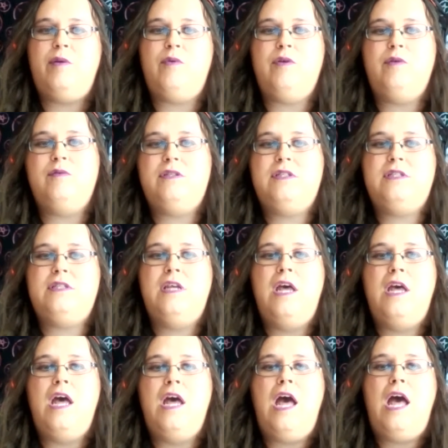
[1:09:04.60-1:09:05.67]
roots.
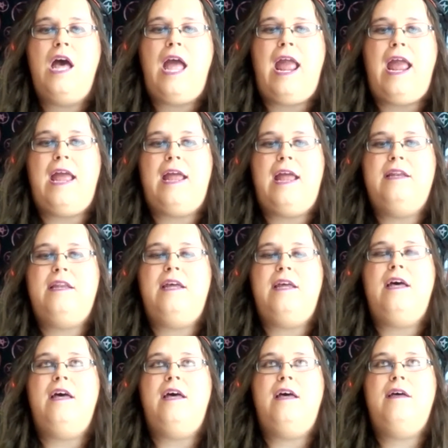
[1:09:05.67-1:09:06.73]
And
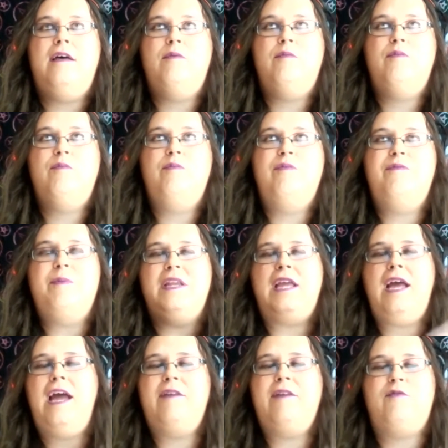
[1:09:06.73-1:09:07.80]
uh, we've been
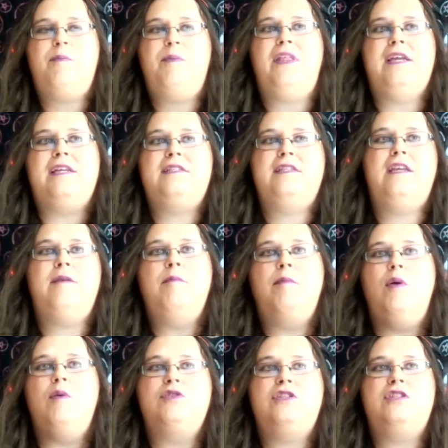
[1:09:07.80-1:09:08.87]
kind of replacing
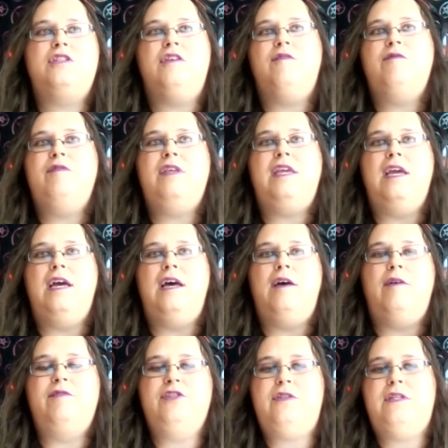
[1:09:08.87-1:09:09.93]
most of the
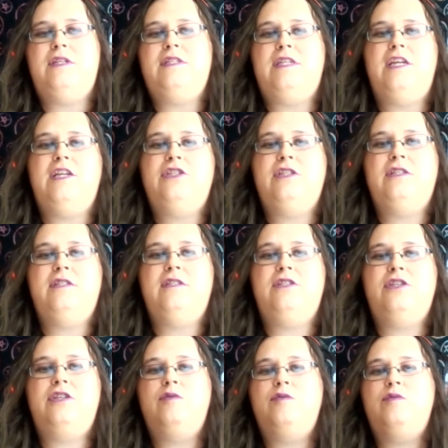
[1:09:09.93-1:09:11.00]
uh,
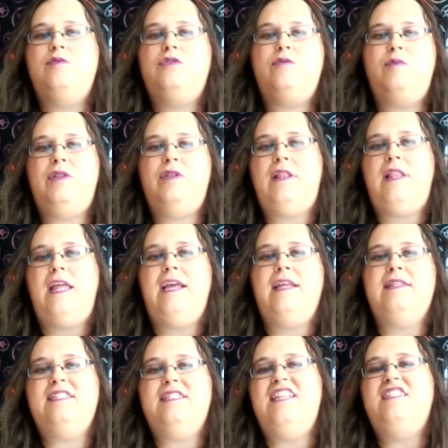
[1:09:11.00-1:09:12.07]
visualizations used with like
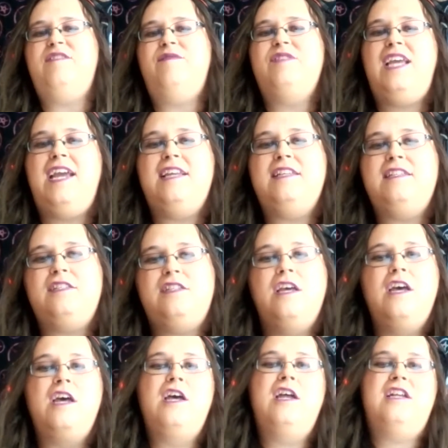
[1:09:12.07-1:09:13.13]
the sense of taste.
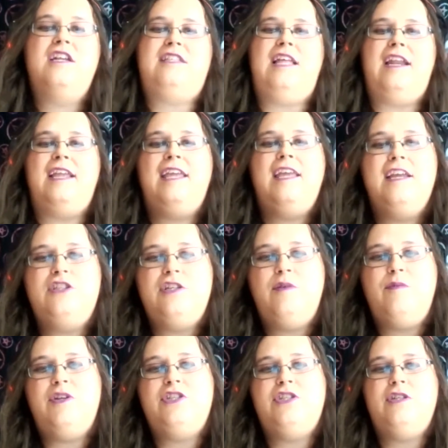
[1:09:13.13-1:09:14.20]
There's a lot of
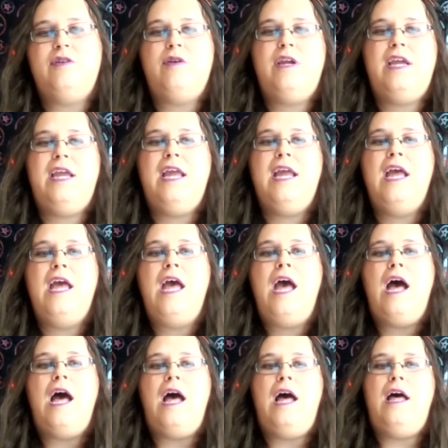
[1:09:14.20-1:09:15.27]
kitchen witchery.
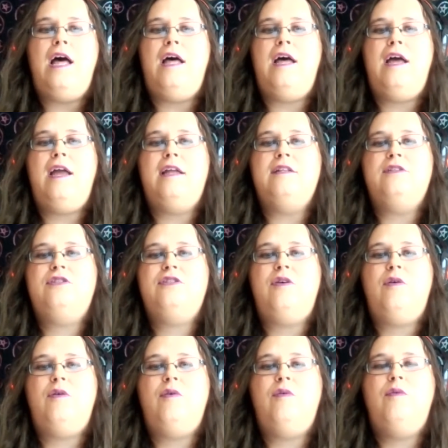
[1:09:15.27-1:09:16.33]
Uh, and
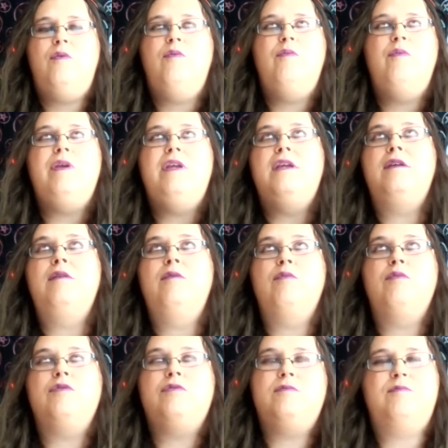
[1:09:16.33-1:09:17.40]
so we
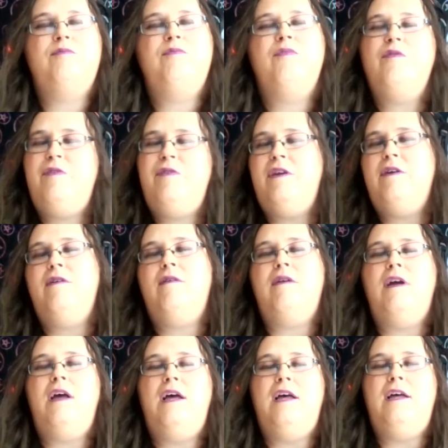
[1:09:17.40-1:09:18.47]
re-
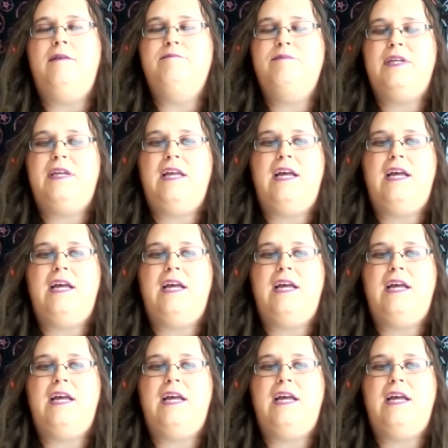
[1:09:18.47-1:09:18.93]
revere um,